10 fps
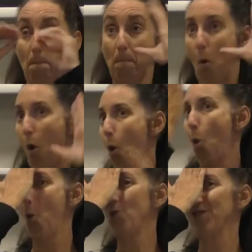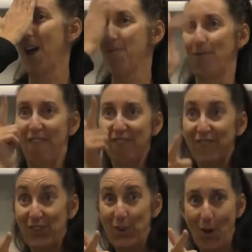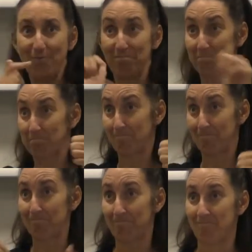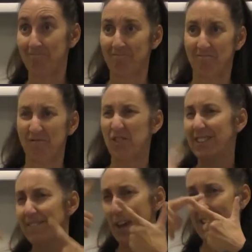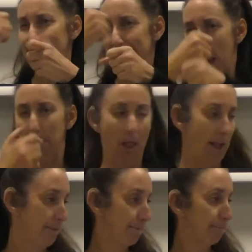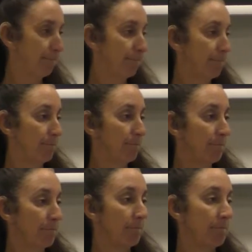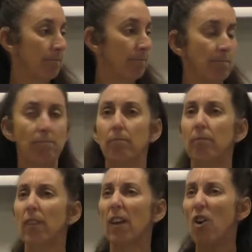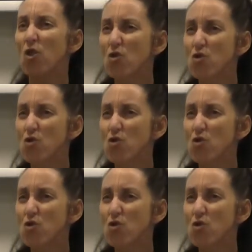I'll show you videos that are a bit that are close up, and you'll be able to see it more easily.